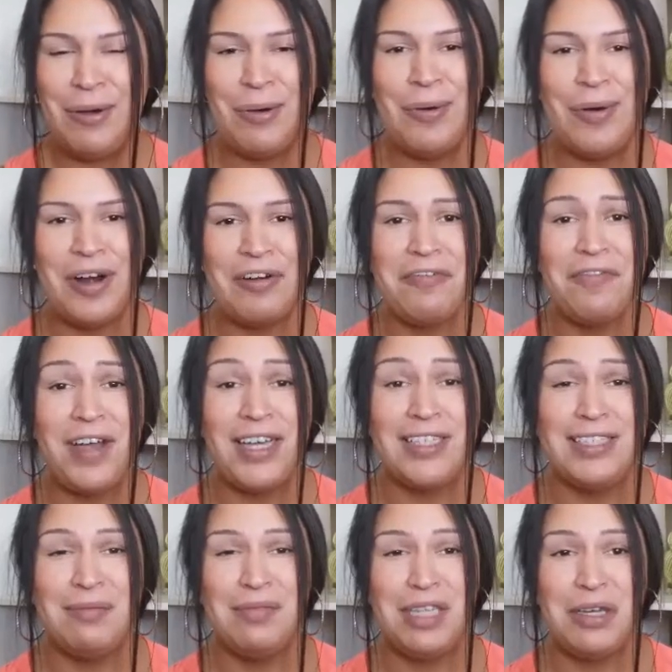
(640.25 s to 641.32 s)
or find
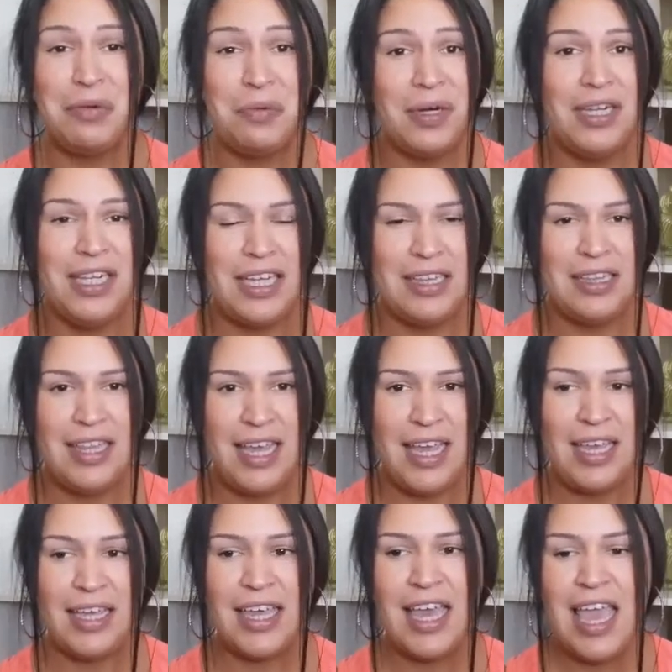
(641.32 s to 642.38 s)
something really
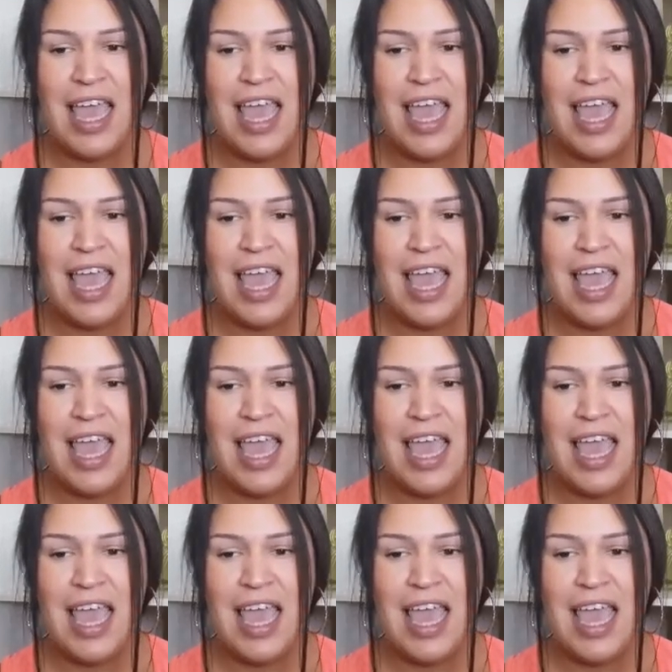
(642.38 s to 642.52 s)
thick.